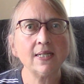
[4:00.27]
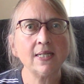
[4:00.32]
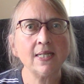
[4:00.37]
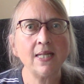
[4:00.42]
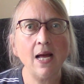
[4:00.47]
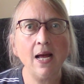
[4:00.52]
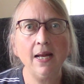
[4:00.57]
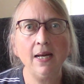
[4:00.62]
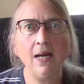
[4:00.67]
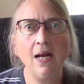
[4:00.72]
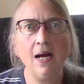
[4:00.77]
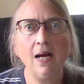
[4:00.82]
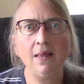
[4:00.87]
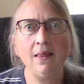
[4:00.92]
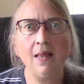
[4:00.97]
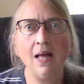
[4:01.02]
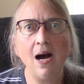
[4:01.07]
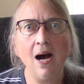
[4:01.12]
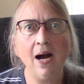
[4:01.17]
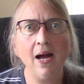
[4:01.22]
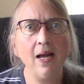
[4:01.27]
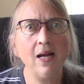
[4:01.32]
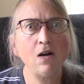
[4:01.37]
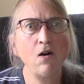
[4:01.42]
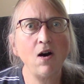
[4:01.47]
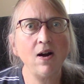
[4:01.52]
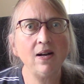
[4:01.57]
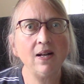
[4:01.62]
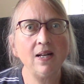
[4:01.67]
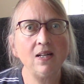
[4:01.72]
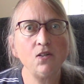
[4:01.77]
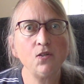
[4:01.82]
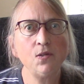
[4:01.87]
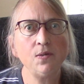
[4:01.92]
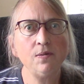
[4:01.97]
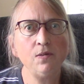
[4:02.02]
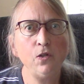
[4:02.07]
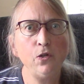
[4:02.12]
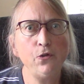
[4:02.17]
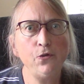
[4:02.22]
son, I got a
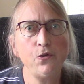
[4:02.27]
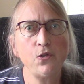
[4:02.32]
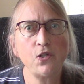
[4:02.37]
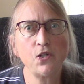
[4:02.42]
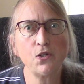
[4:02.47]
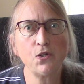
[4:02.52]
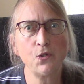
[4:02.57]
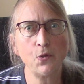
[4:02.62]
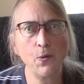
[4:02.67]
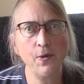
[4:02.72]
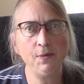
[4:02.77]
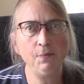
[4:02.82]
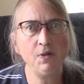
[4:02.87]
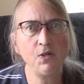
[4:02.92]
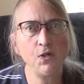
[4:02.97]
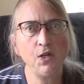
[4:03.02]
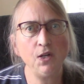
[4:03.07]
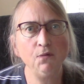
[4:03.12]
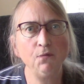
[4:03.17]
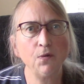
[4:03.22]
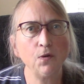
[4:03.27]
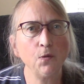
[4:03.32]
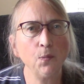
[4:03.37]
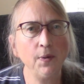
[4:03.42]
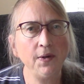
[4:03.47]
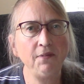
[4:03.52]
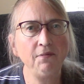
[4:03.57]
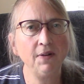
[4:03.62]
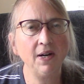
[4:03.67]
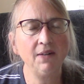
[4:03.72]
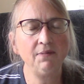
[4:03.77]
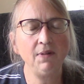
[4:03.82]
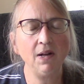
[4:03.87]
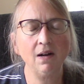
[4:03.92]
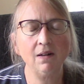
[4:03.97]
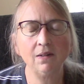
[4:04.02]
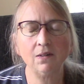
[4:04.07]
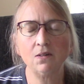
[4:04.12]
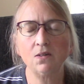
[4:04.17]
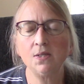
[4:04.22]
used sewing machine for
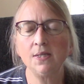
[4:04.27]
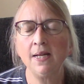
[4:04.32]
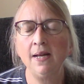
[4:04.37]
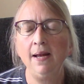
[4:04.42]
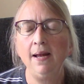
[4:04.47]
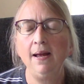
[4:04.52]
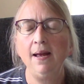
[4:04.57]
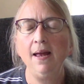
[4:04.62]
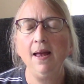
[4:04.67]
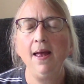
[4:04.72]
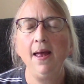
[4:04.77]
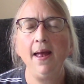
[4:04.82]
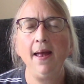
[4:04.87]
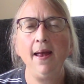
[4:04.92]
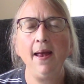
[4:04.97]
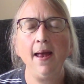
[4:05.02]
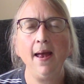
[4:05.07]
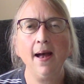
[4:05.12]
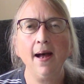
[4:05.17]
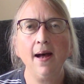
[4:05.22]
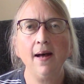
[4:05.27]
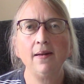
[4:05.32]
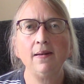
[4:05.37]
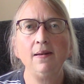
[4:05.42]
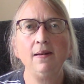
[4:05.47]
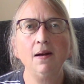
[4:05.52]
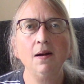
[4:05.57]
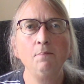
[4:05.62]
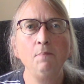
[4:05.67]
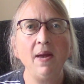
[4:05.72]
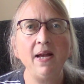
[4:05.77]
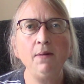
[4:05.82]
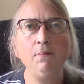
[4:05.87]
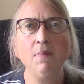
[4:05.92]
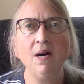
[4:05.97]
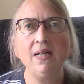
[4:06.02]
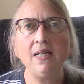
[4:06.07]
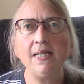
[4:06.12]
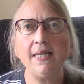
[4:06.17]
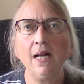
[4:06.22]
$25 and made
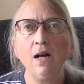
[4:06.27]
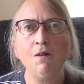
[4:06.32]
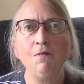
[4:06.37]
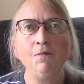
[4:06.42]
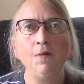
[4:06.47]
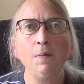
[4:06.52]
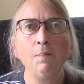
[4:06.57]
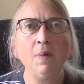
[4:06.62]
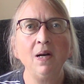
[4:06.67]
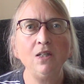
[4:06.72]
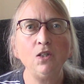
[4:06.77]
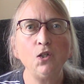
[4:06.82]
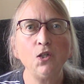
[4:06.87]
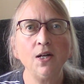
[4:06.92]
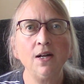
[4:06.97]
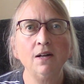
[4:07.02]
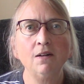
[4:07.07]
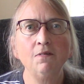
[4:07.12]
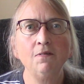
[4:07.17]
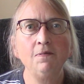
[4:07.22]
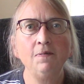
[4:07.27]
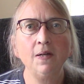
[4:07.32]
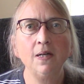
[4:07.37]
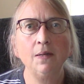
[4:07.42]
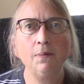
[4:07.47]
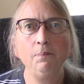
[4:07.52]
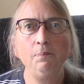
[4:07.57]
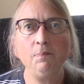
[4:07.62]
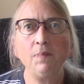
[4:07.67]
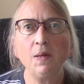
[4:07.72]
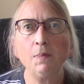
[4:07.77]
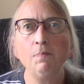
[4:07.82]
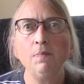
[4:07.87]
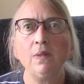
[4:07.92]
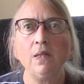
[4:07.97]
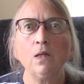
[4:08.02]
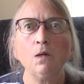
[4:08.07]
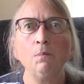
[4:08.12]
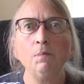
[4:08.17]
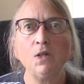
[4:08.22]
myself a bunch of
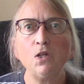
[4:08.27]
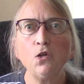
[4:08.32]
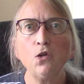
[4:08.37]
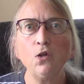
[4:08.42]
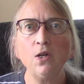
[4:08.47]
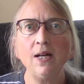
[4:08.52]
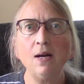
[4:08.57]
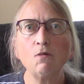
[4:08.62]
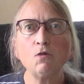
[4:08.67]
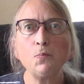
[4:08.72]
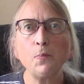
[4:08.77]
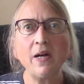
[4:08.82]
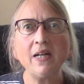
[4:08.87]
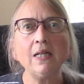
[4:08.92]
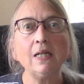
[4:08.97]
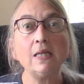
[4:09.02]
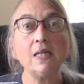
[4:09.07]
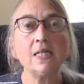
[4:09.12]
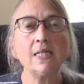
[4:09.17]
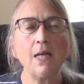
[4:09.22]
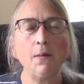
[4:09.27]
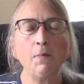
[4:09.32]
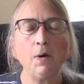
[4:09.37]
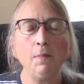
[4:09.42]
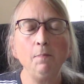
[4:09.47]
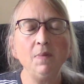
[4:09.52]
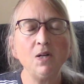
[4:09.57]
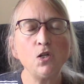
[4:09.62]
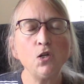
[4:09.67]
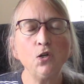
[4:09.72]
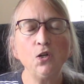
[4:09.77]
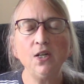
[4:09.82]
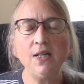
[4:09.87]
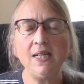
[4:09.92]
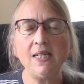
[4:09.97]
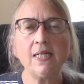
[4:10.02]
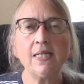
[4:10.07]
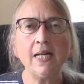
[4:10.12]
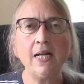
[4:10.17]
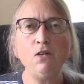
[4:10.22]
little maternity. I was pregnant in the summer.
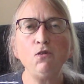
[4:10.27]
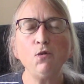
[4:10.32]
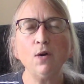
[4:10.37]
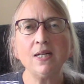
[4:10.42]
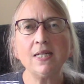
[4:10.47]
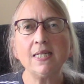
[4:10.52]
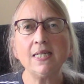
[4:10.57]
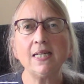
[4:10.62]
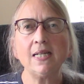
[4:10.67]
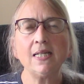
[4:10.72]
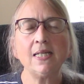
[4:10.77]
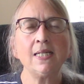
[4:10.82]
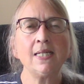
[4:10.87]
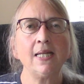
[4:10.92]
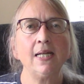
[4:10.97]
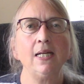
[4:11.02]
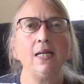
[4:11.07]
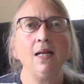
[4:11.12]
Maternity sundresses